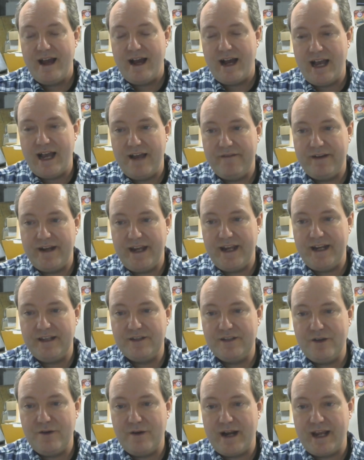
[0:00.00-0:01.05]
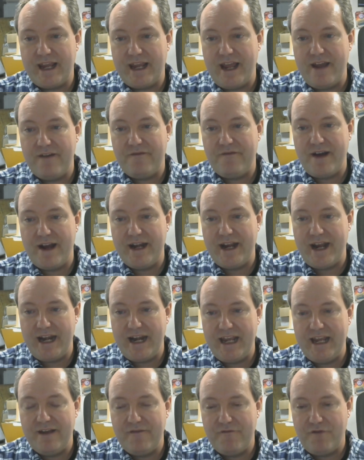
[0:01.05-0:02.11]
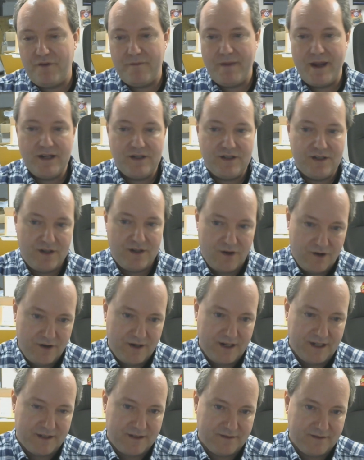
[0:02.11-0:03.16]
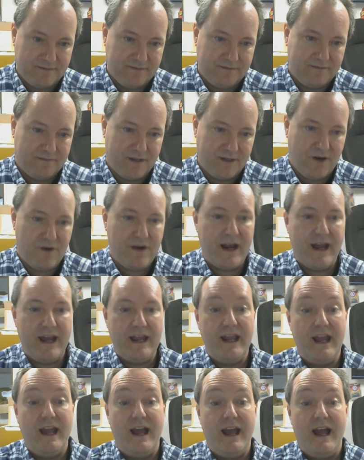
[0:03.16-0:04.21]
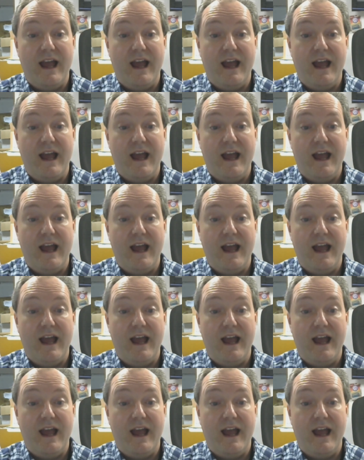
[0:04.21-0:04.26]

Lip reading: I have an 82 and I can't find any information on it. Okay.